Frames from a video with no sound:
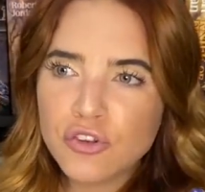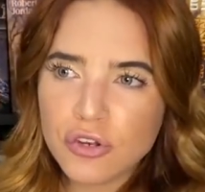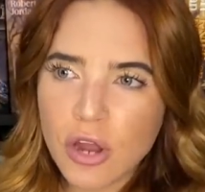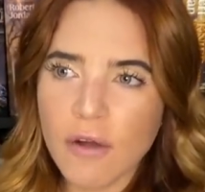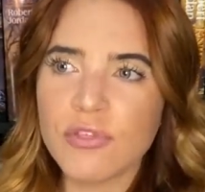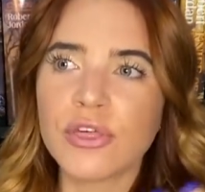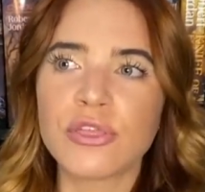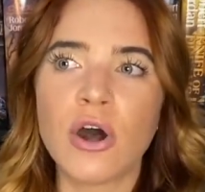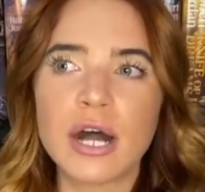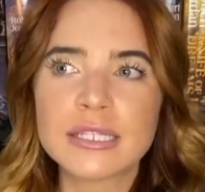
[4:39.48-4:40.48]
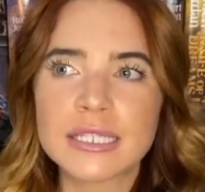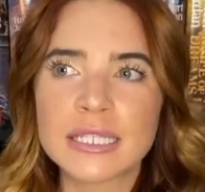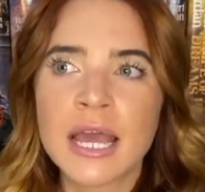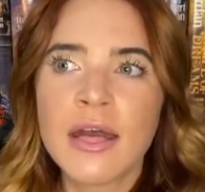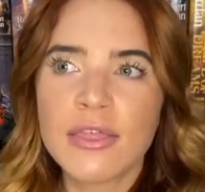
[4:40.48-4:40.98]
of the thoughts
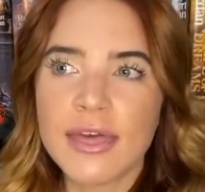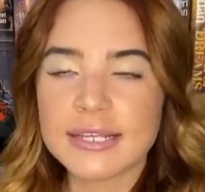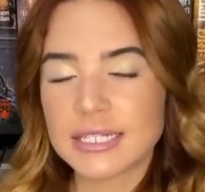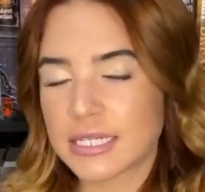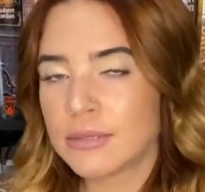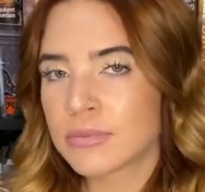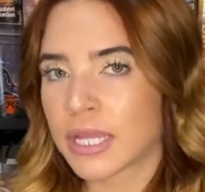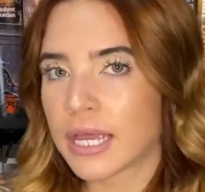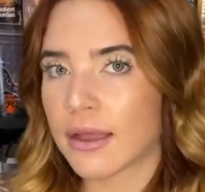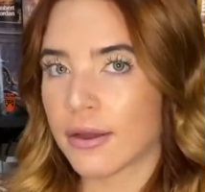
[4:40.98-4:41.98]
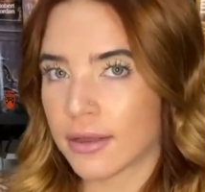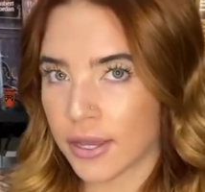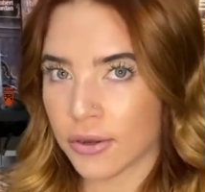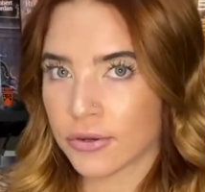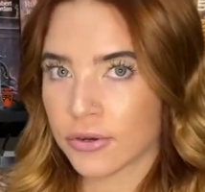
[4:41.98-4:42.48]
that seemed like our
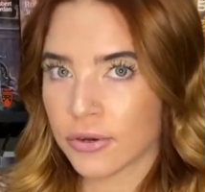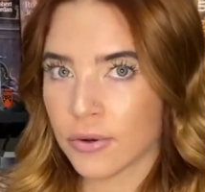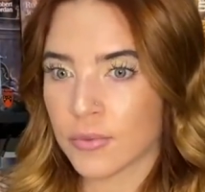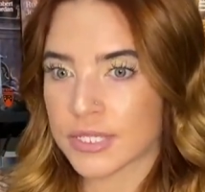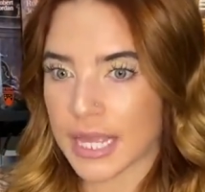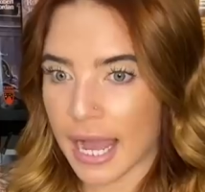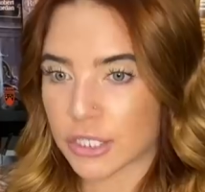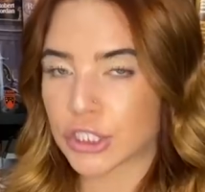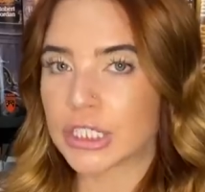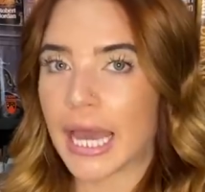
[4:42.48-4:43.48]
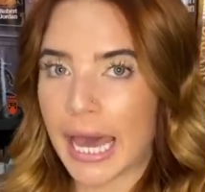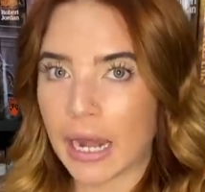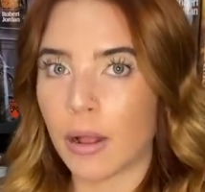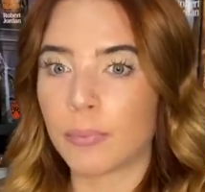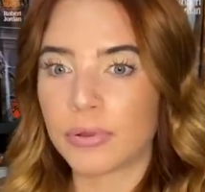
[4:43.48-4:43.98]
character was actually at
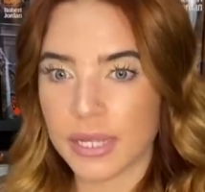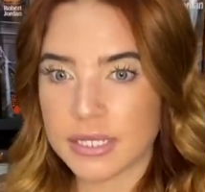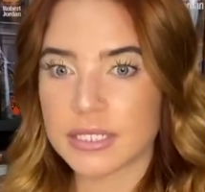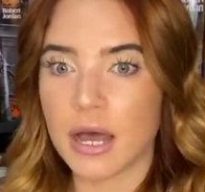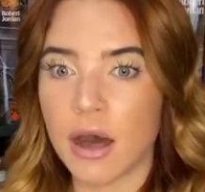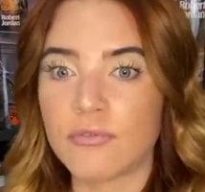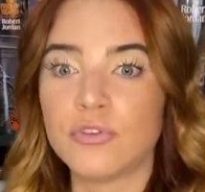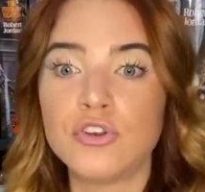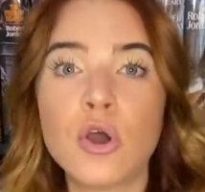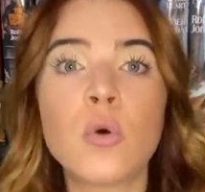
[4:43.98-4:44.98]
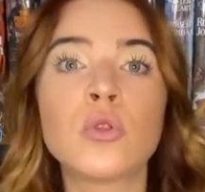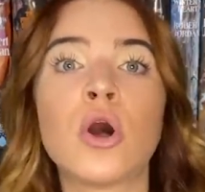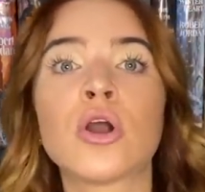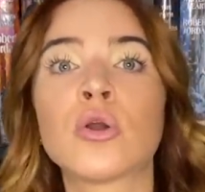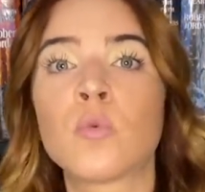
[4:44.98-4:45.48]
a place of no
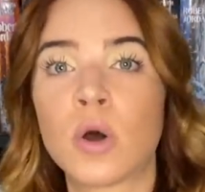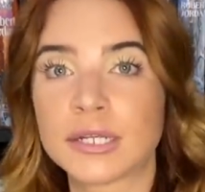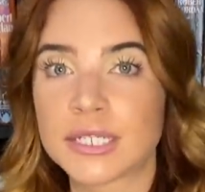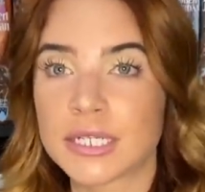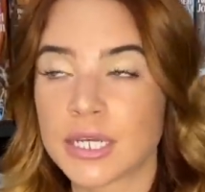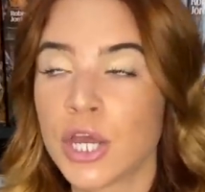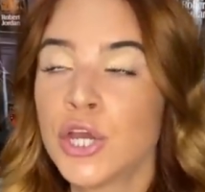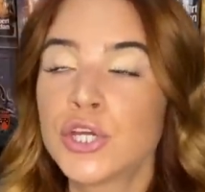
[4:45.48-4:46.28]
longer wanting